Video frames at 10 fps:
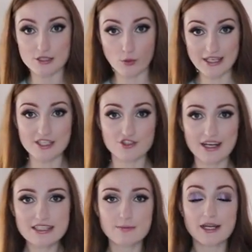a sweater
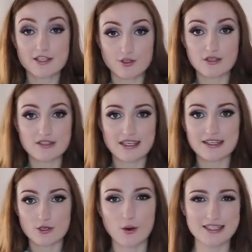dress, but as you can see,
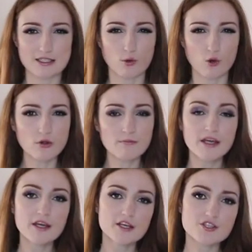it's quite small.
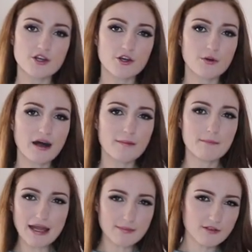So
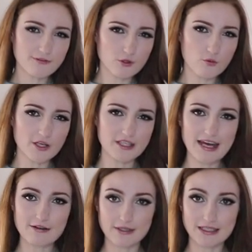maybe if you wanted
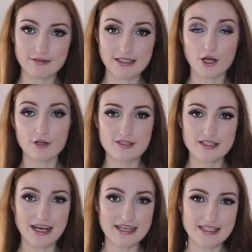that really, really
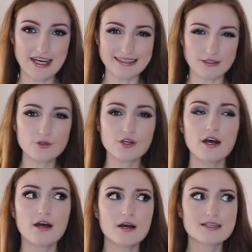oversized kind of look,
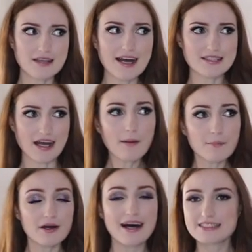size
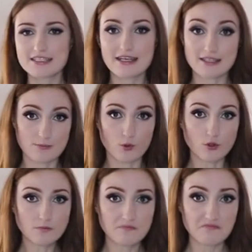up. I did get a
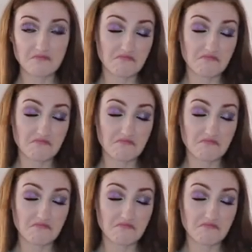small.